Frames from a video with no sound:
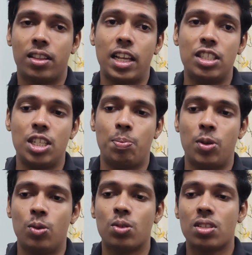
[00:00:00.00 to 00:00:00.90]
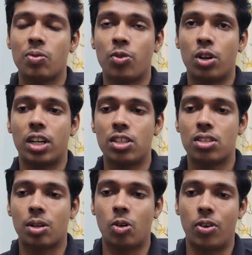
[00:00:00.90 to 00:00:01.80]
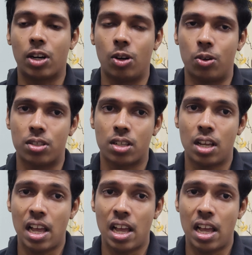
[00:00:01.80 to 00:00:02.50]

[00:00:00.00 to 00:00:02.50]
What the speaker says: than GPUs for tensor workloads.